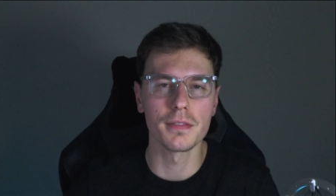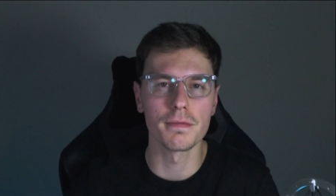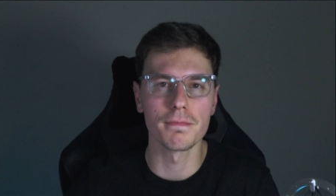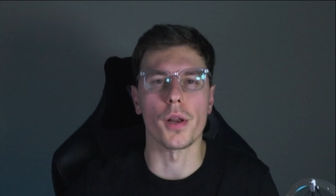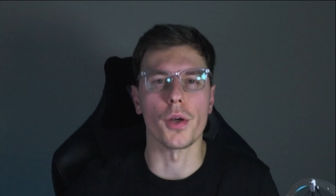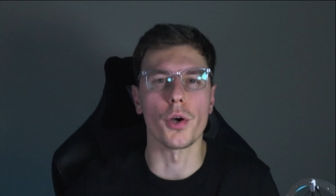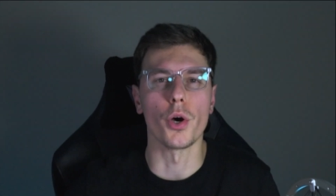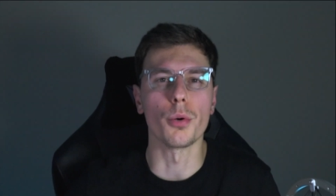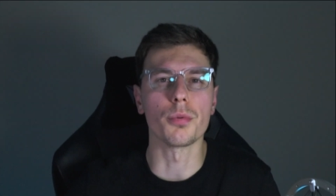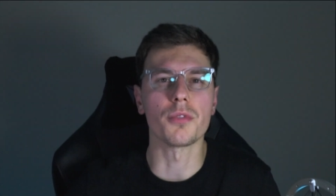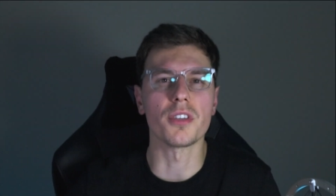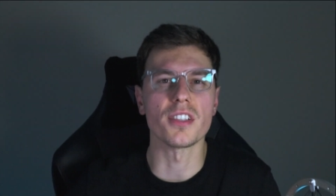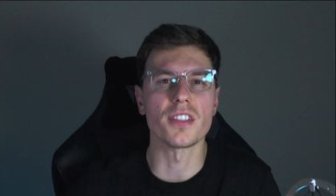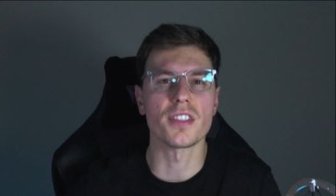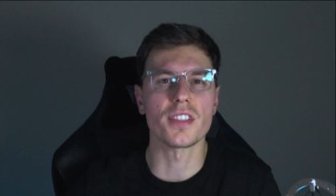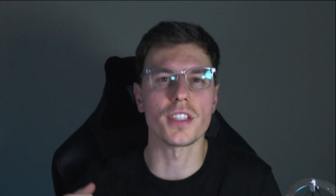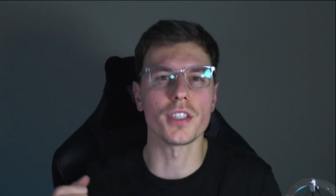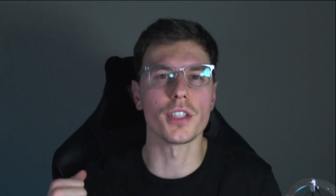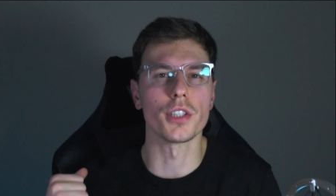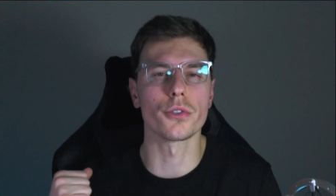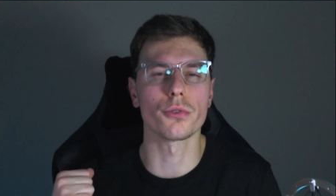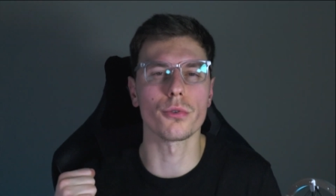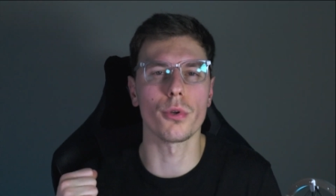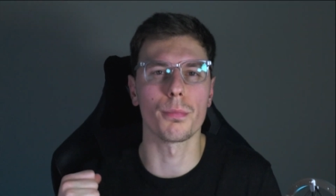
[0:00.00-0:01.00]
But I hope this
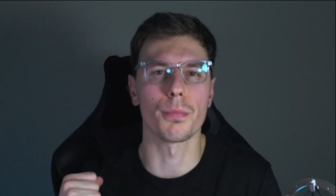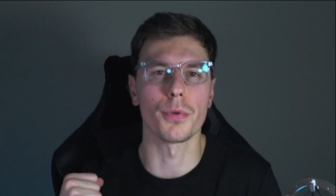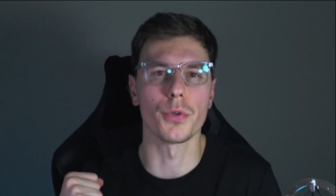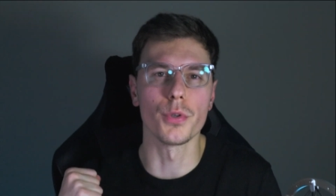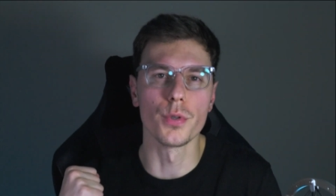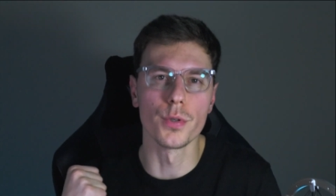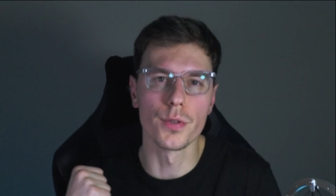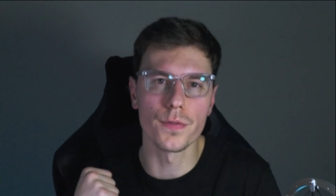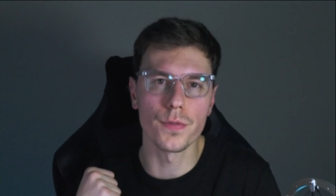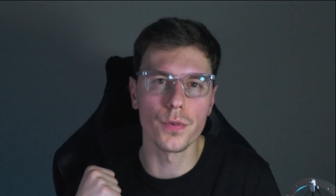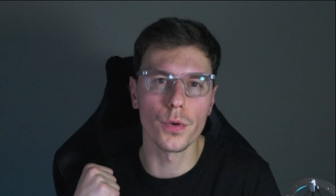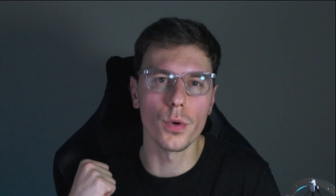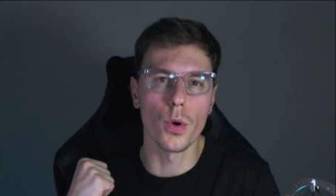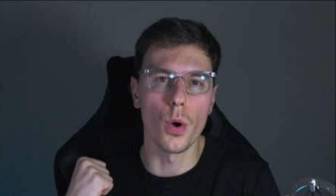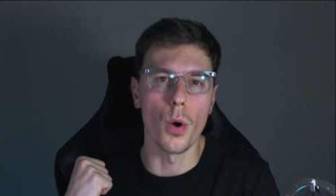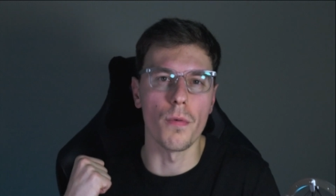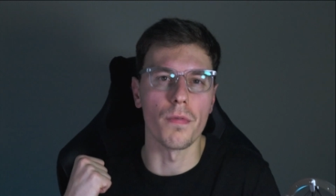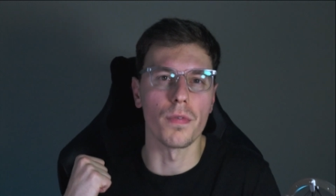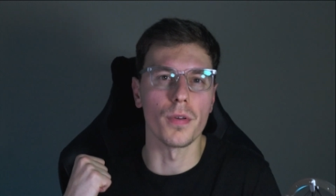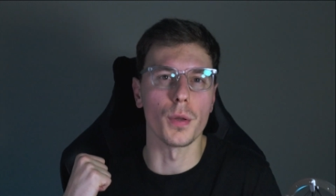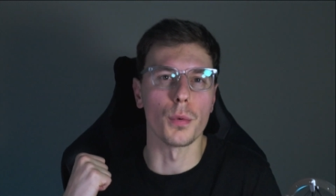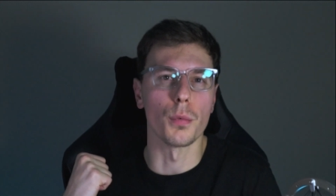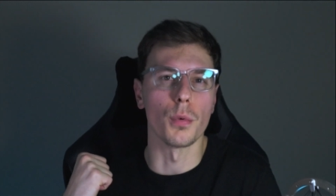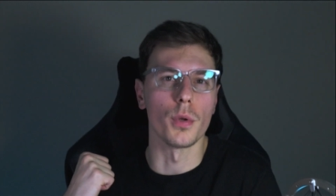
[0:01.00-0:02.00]
series will be useful.
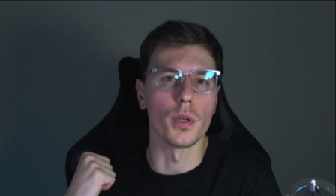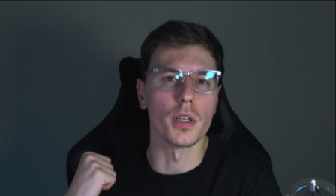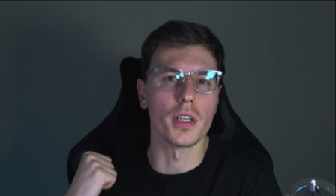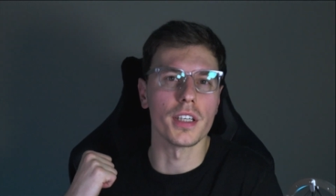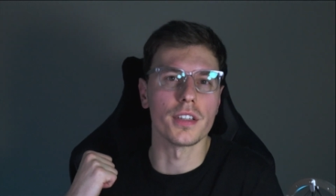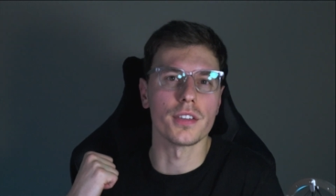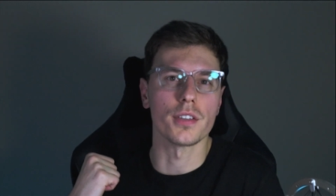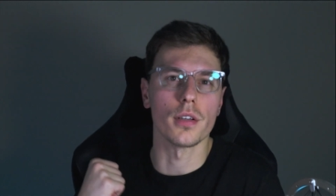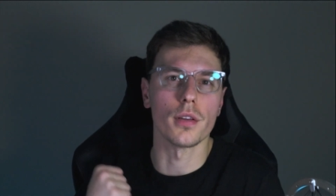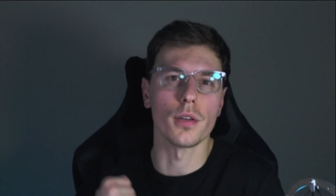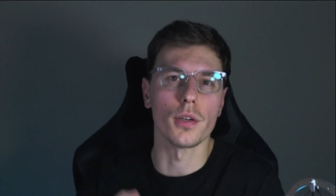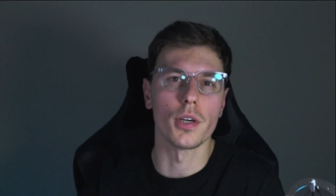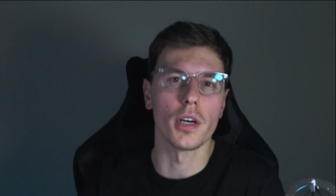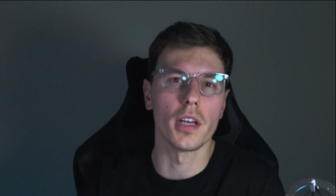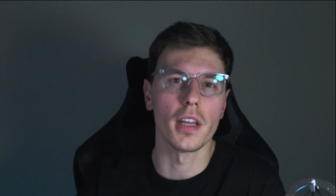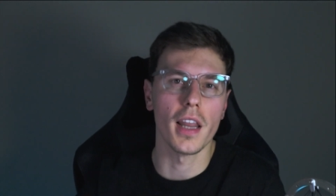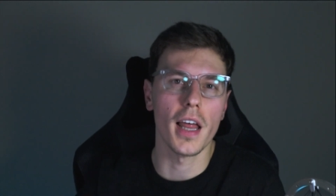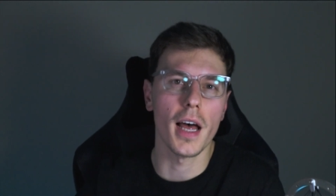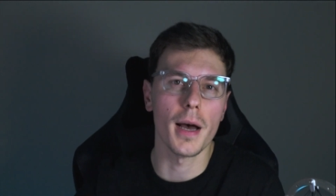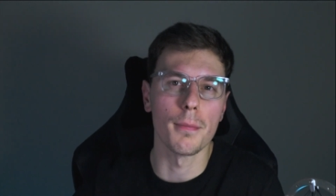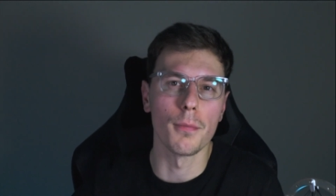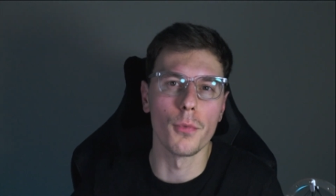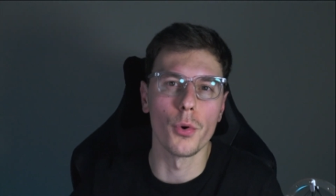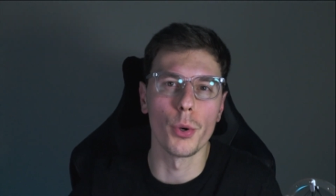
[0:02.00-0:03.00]
Hopefully we'll get to learn a
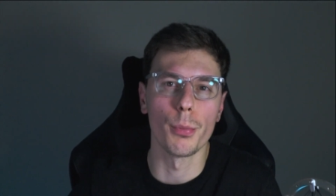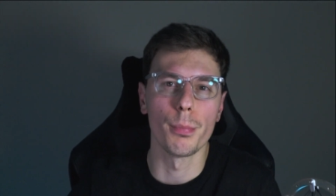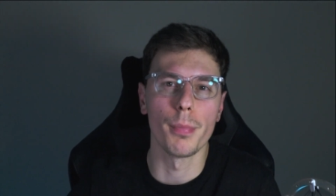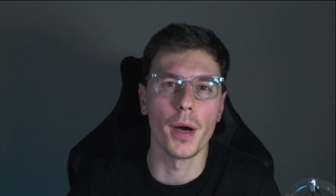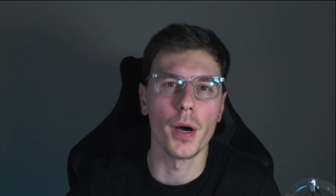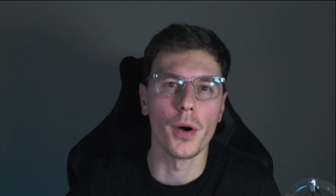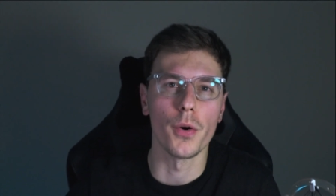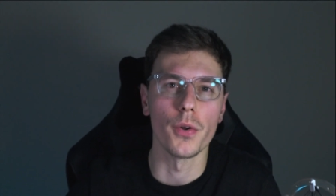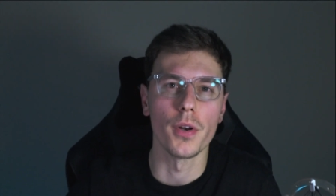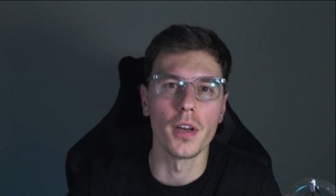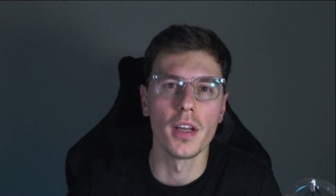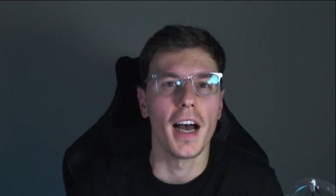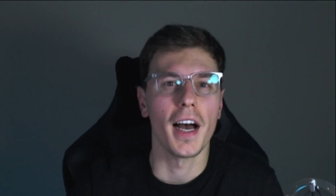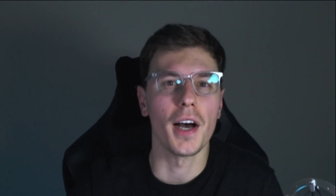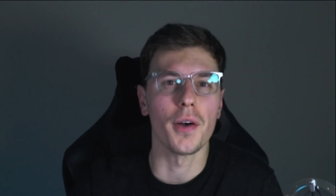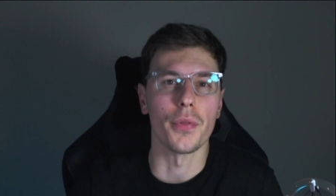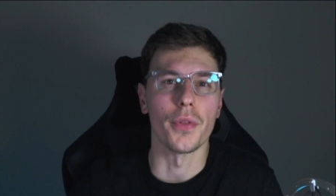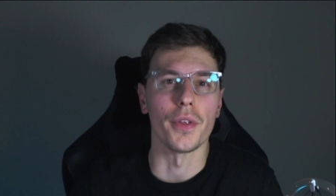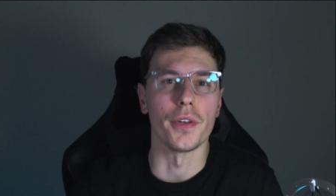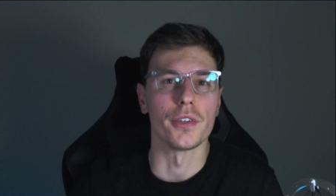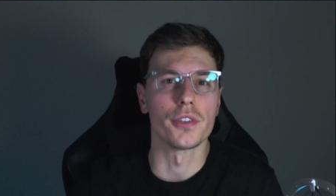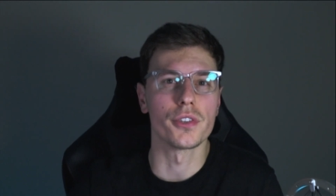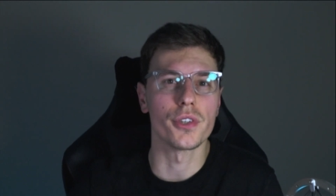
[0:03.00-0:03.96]
lot more about how the